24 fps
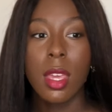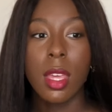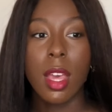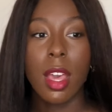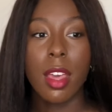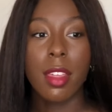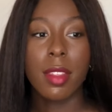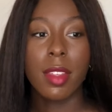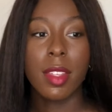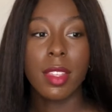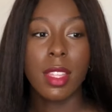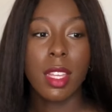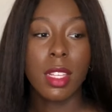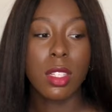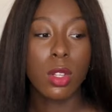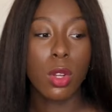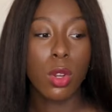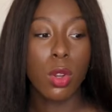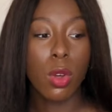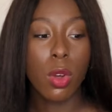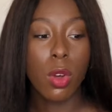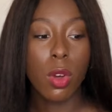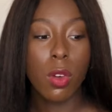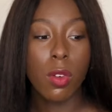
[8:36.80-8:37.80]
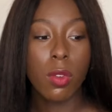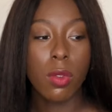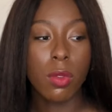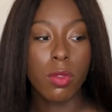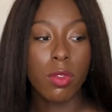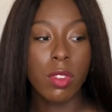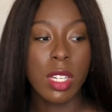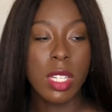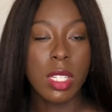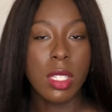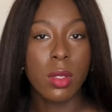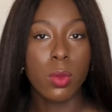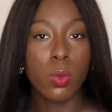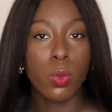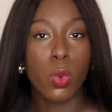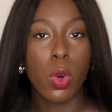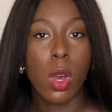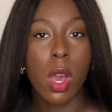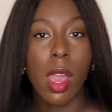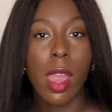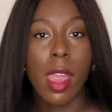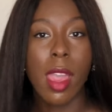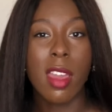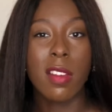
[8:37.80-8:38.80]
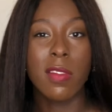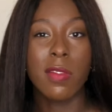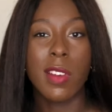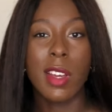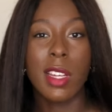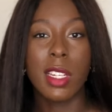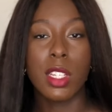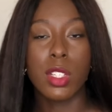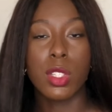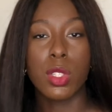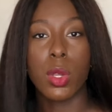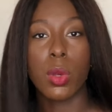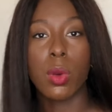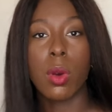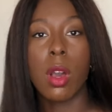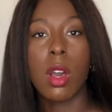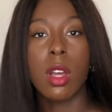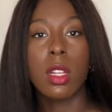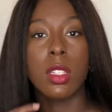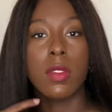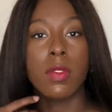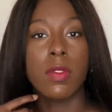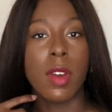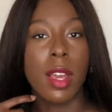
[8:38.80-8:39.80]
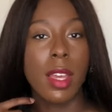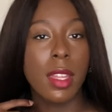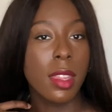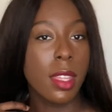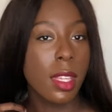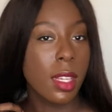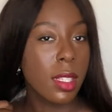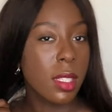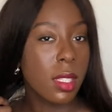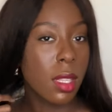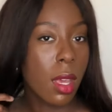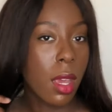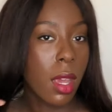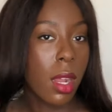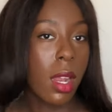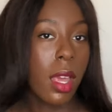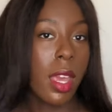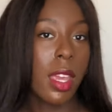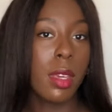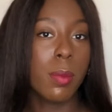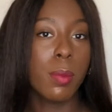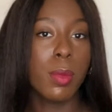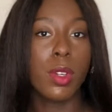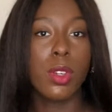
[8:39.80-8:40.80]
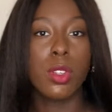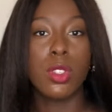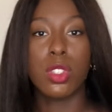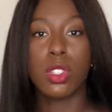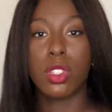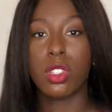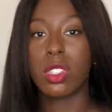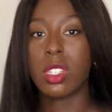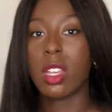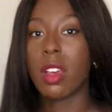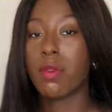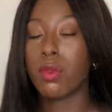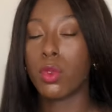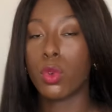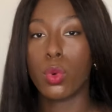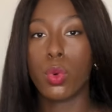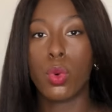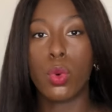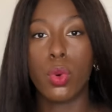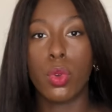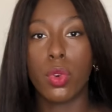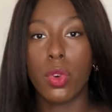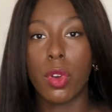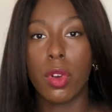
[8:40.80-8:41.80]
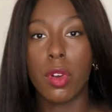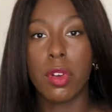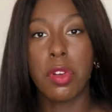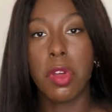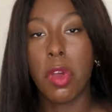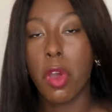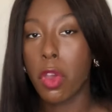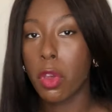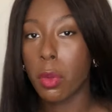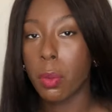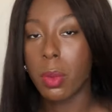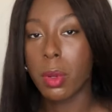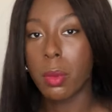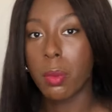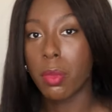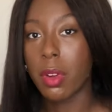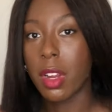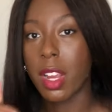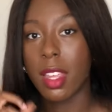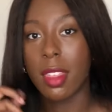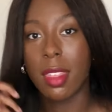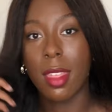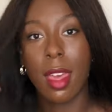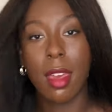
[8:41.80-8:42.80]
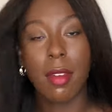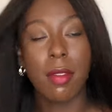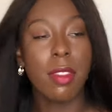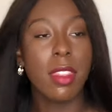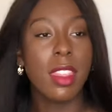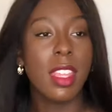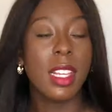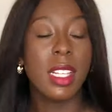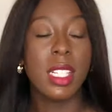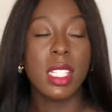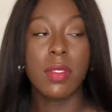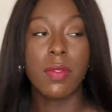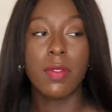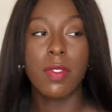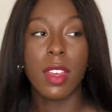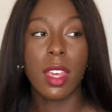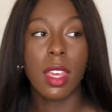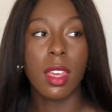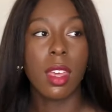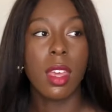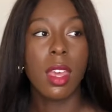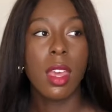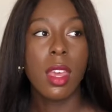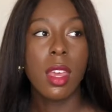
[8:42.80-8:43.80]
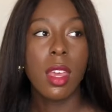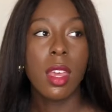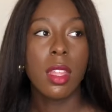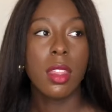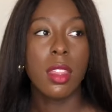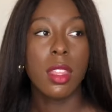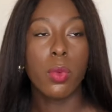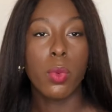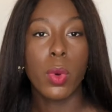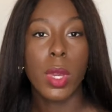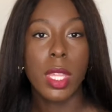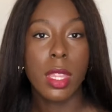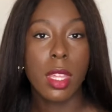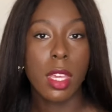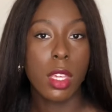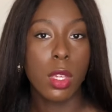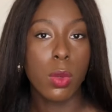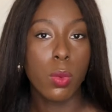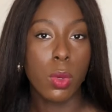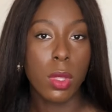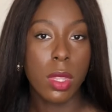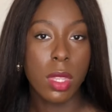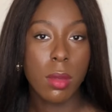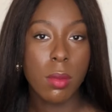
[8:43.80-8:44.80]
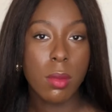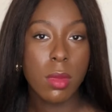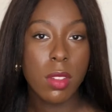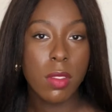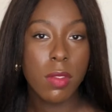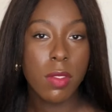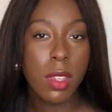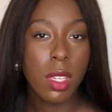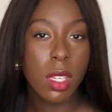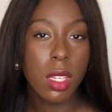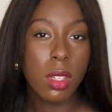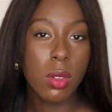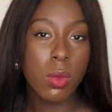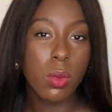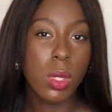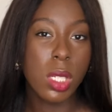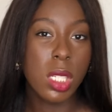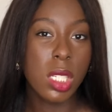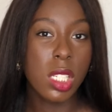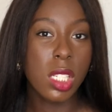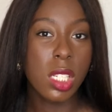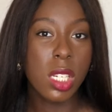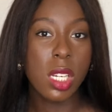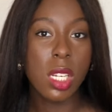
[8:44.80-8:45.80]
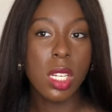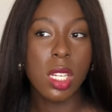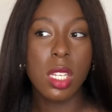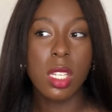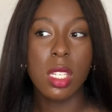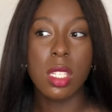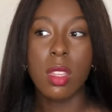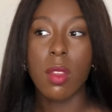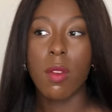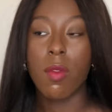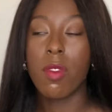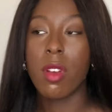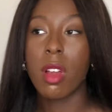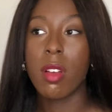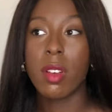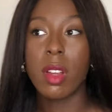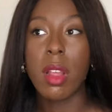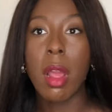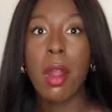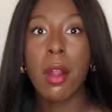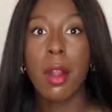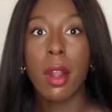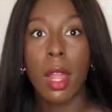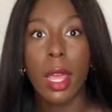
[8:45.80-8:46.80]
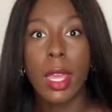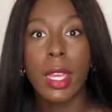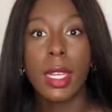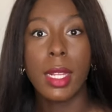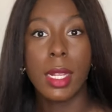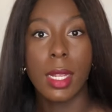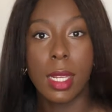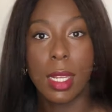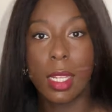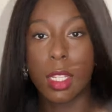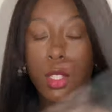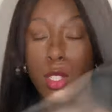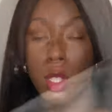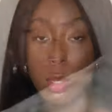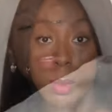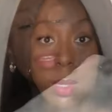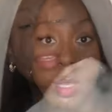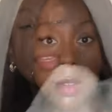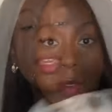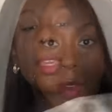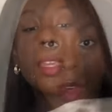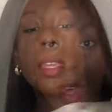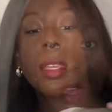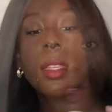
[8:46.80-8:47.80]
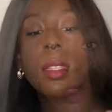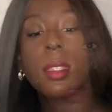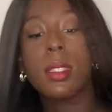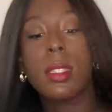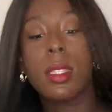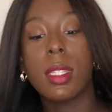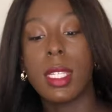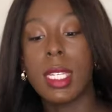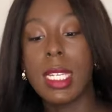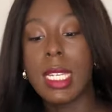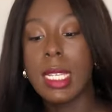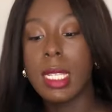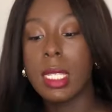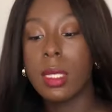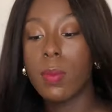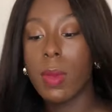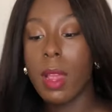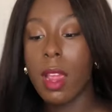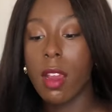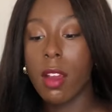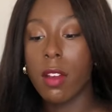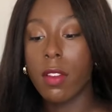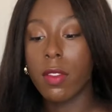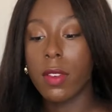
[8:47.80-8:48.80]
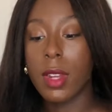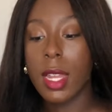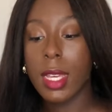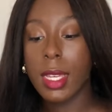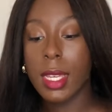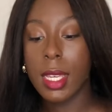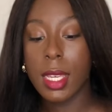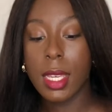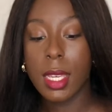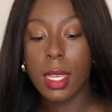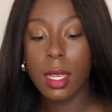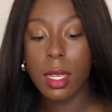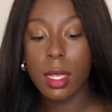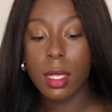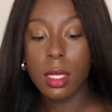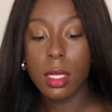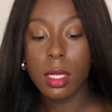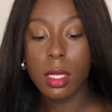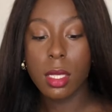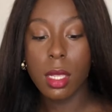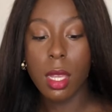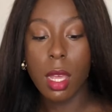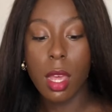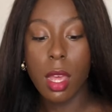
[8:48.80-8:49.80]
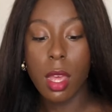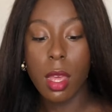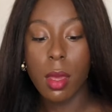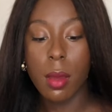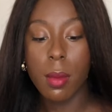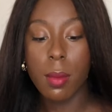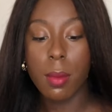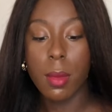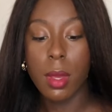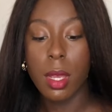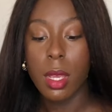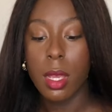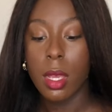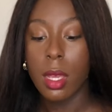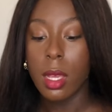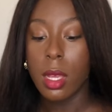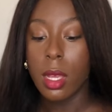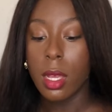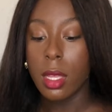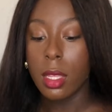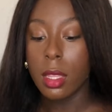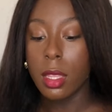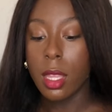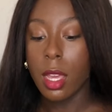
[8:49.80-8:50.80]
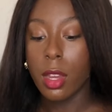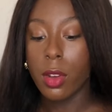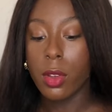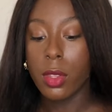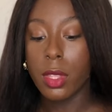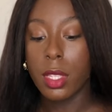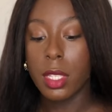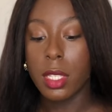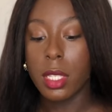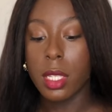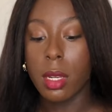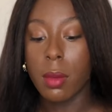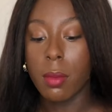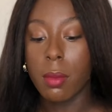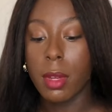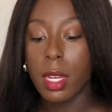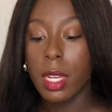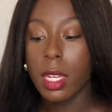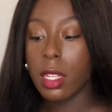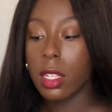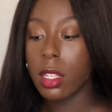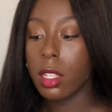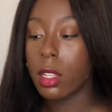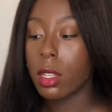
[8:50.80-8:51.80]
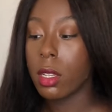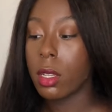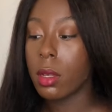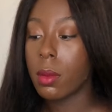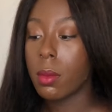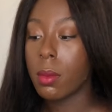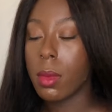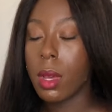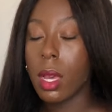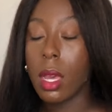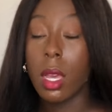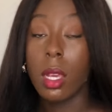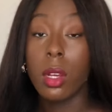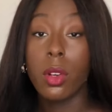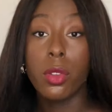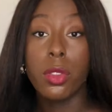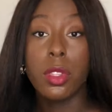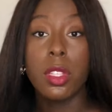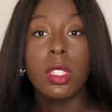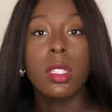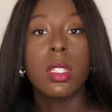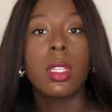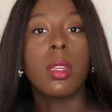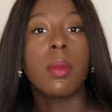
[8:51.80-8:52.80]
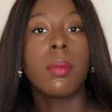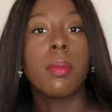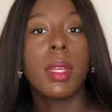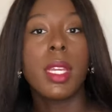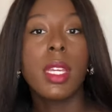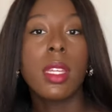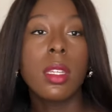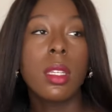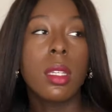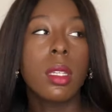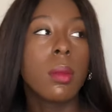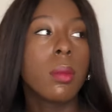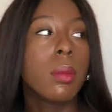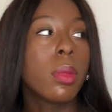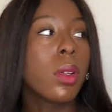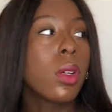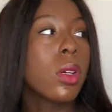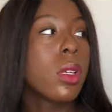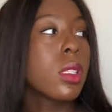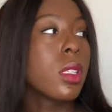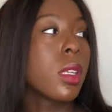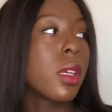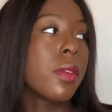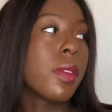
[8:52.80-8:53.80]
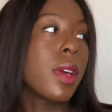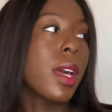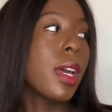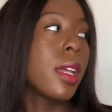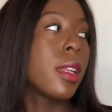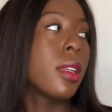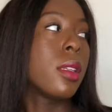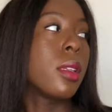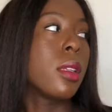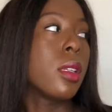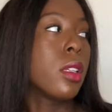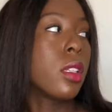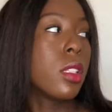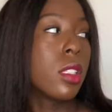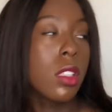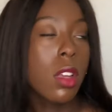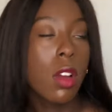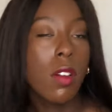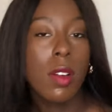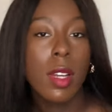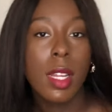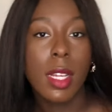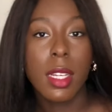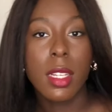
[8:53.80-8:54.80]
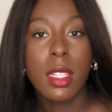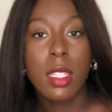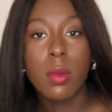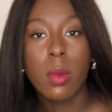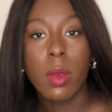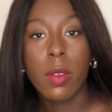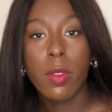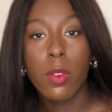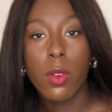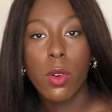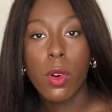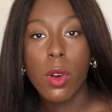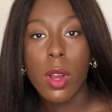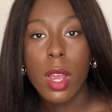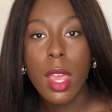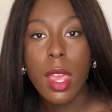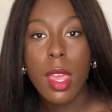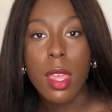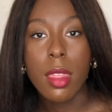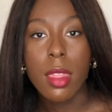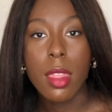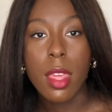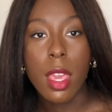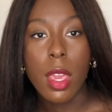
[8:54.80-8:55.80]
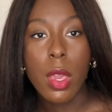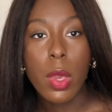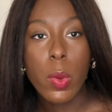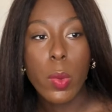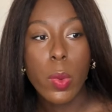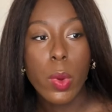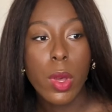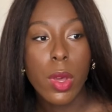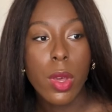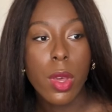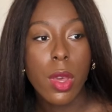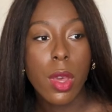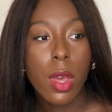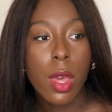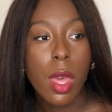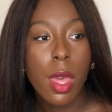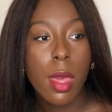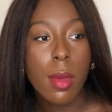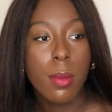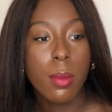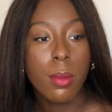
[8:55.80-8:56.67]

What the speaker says: I think that's a lot of reason why I find it so hard to find things that I like, because you just have to order and hope and pray that things fit the way that you want them to fit, which is very unlikely. Next thing is these pair of leggings. I got these in a medium. I got these in a medium because I've had Zara leggings before and they were